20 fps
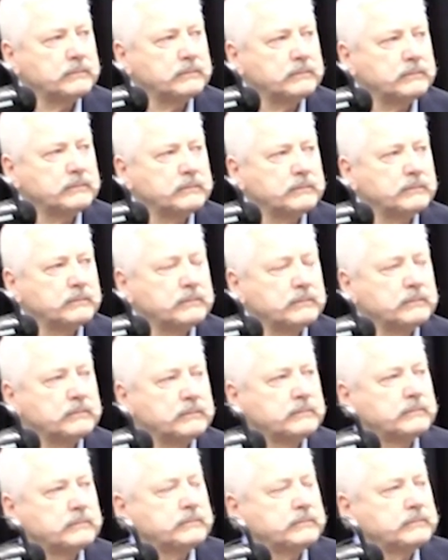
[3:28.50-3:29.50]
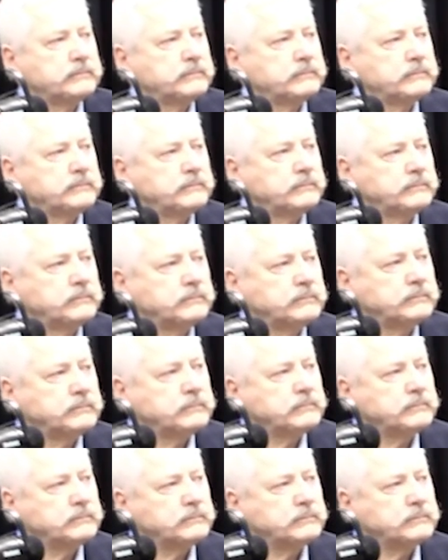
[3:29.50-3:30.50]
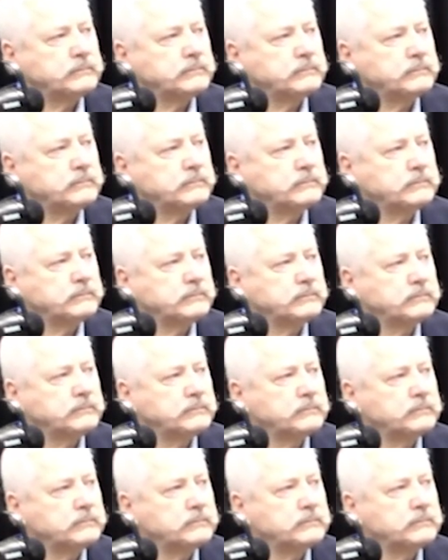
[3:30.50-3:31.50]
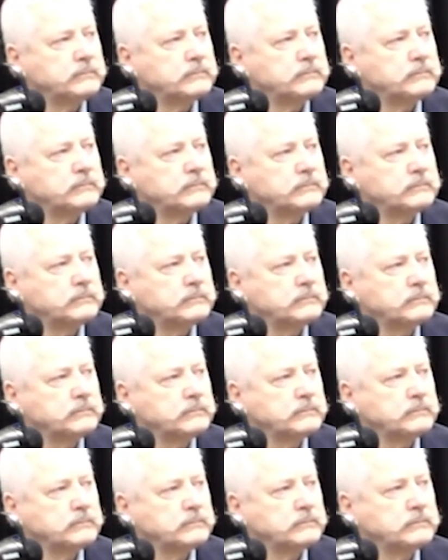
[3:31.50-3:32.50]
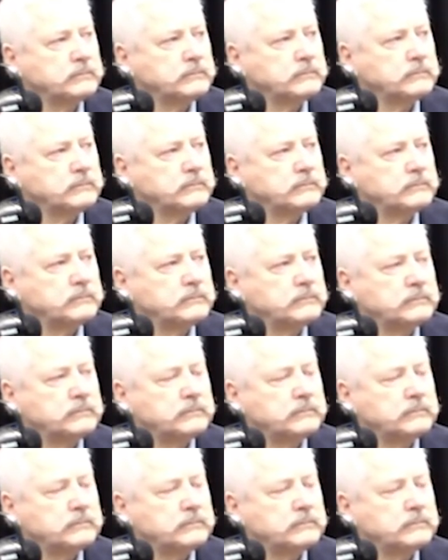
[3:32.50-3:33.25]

The person shown says nothing.